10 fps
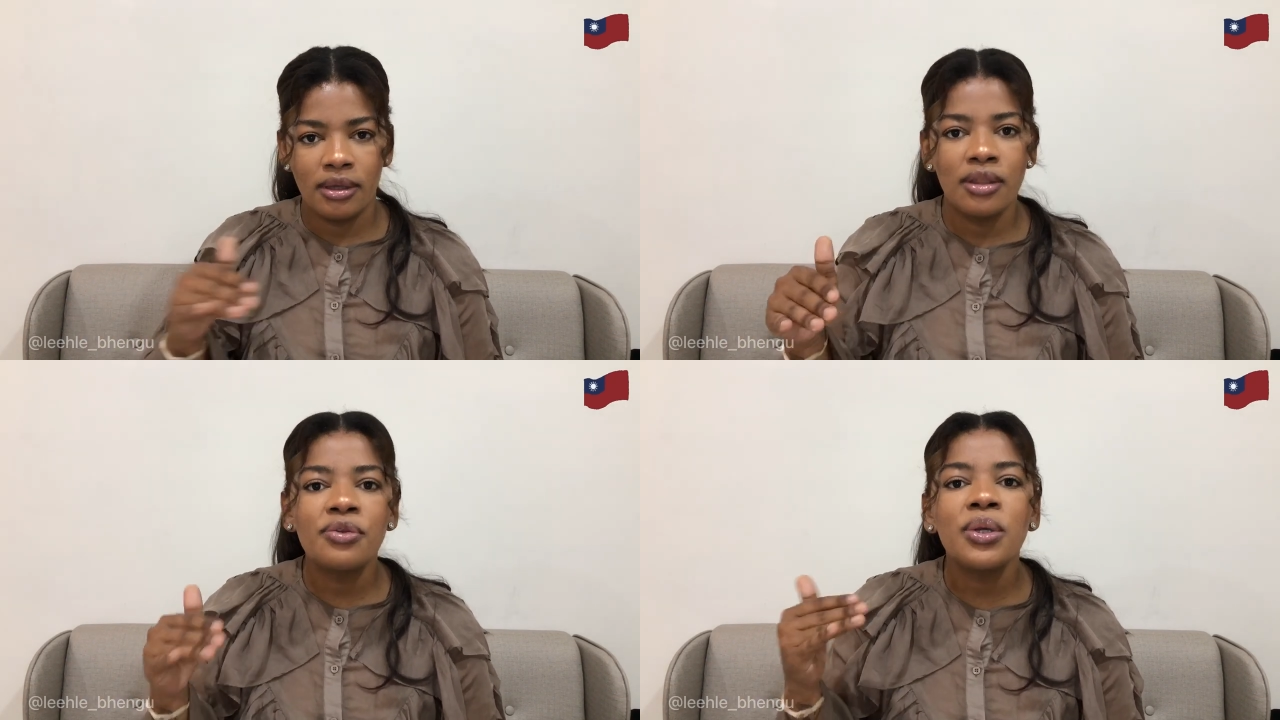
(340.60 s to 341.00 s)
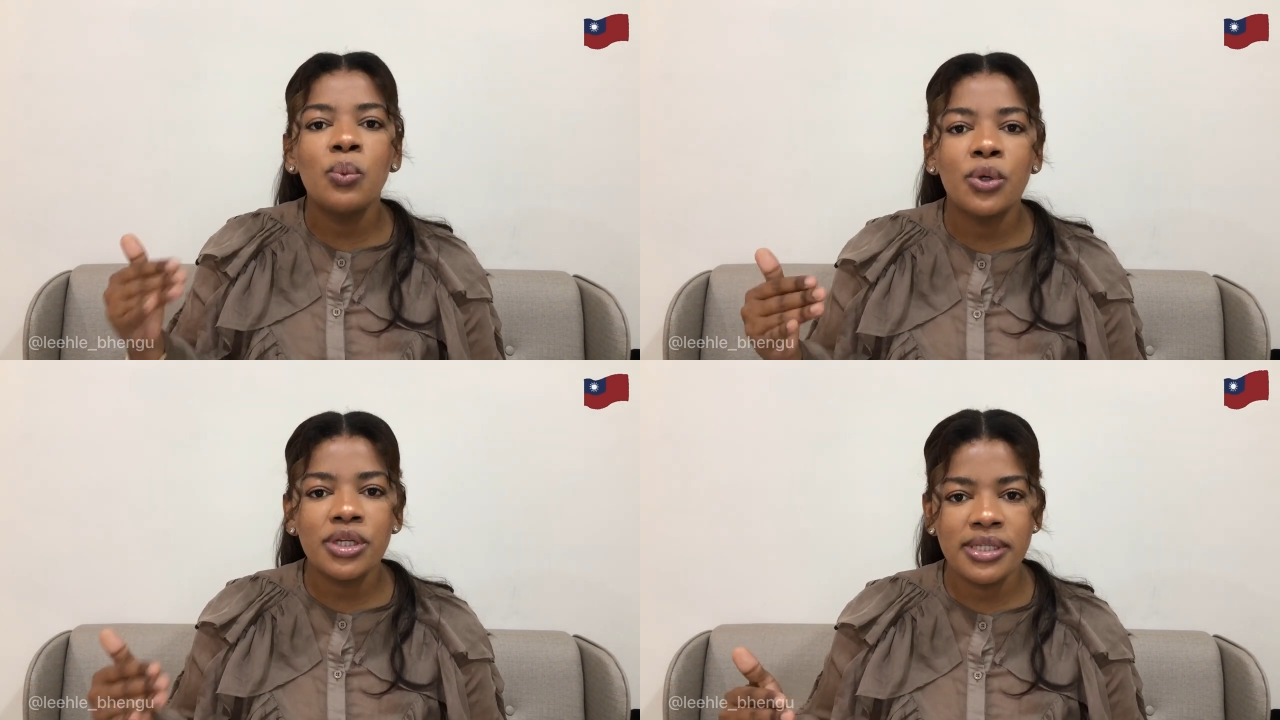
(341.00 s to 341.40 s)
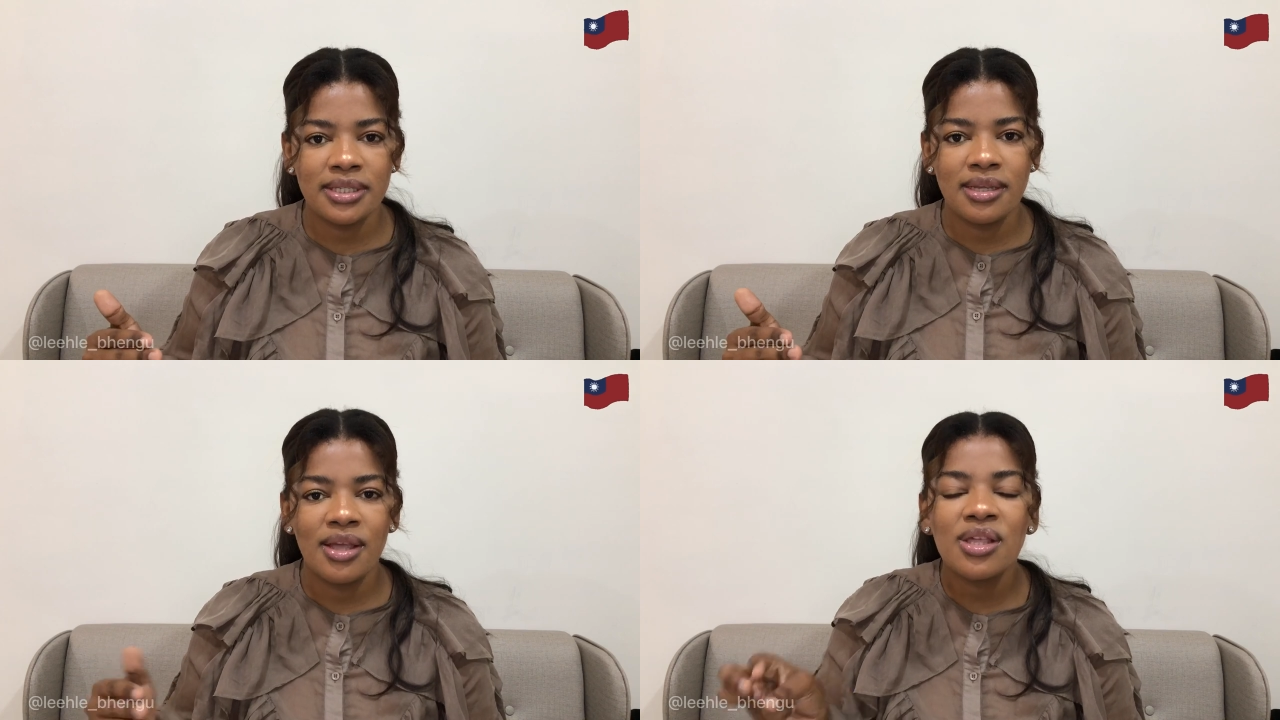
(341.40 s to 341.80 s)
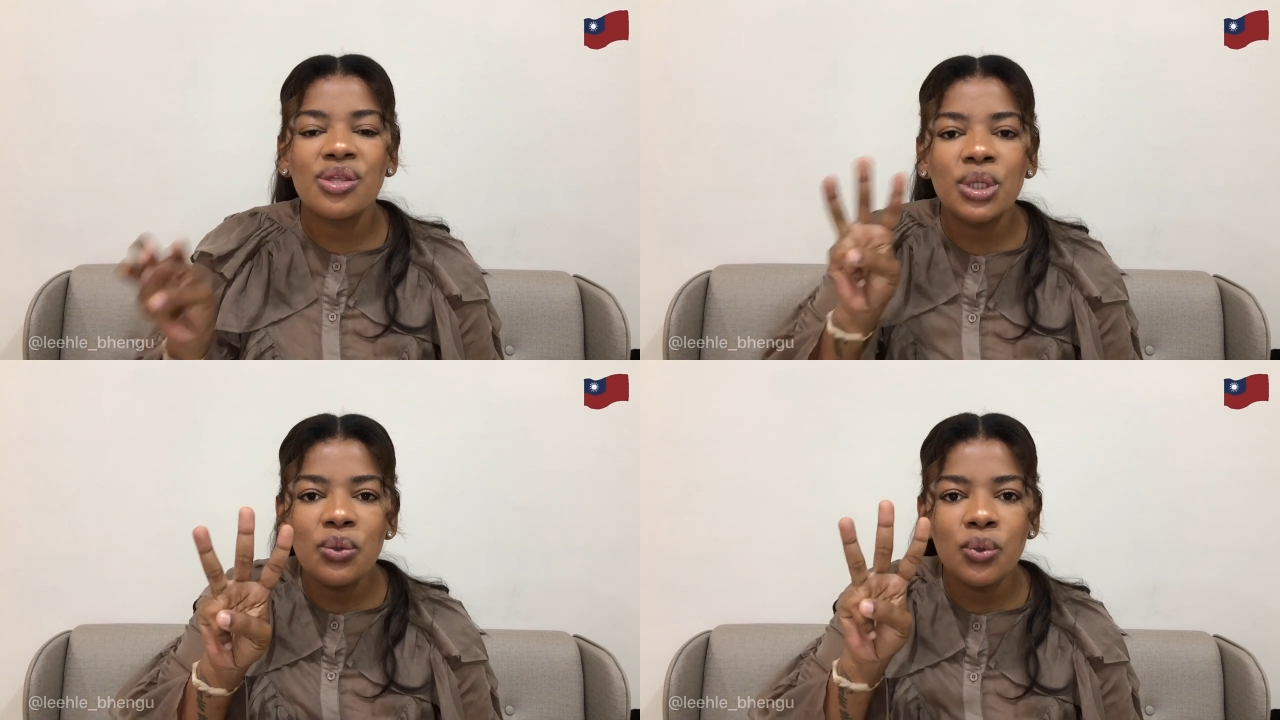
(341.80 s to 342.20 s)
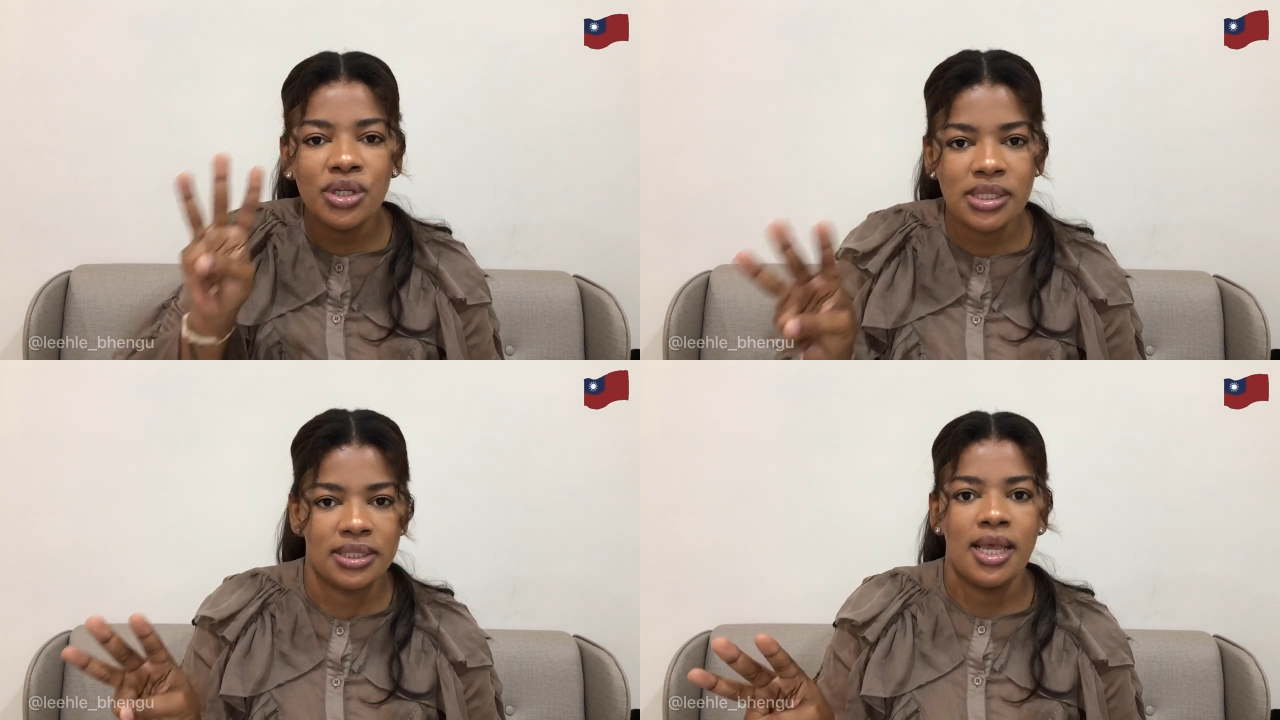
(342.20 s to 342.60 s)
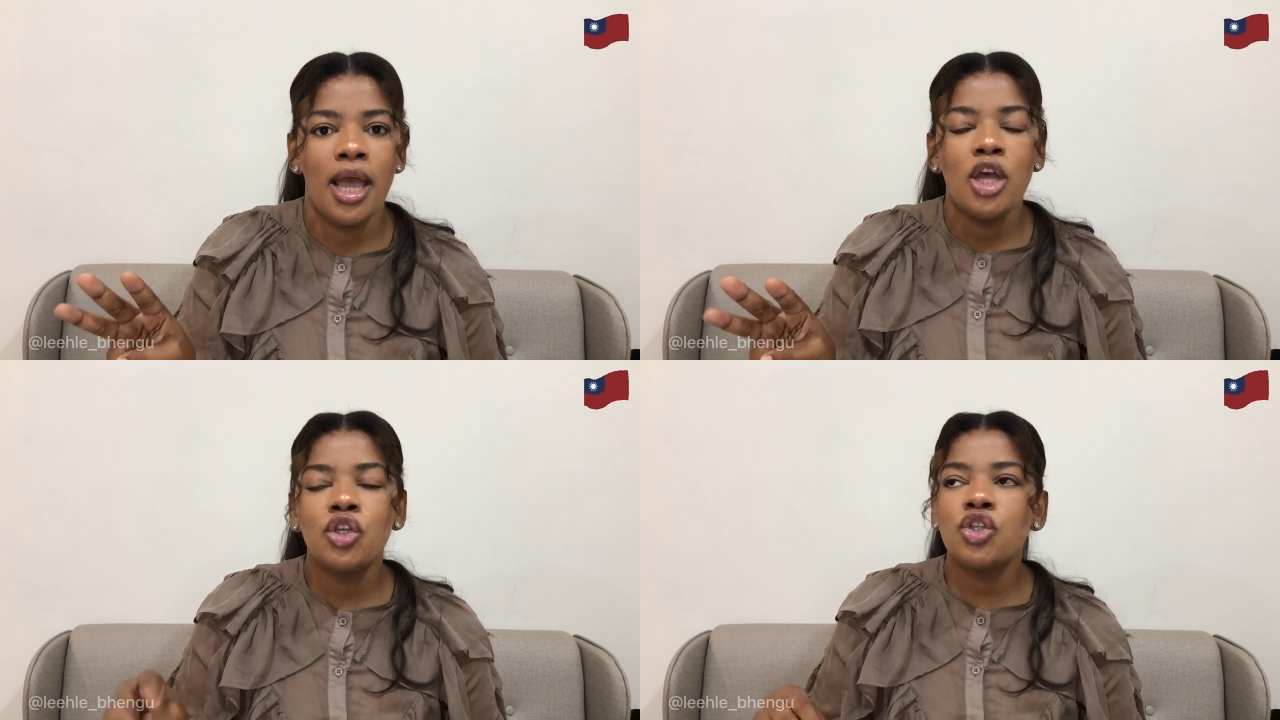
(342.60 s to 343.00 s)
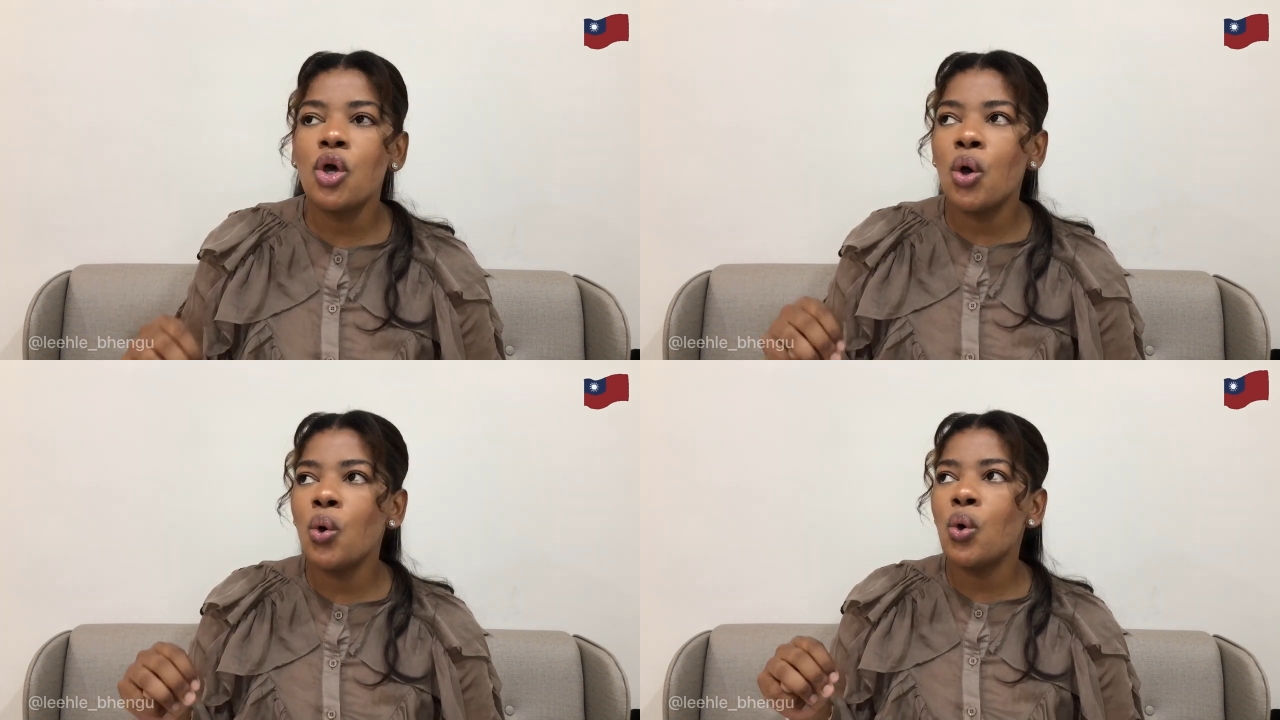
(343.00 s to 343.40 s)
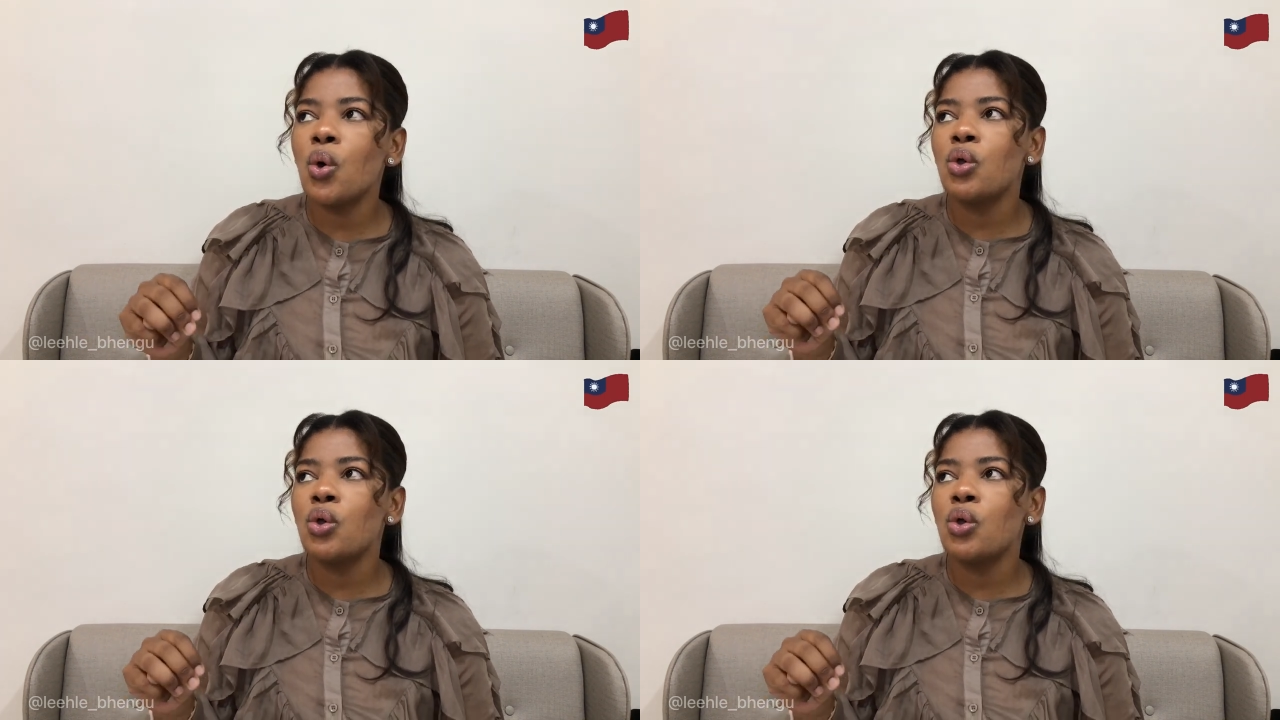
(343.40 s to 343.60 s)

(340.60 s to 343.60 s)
Three words. So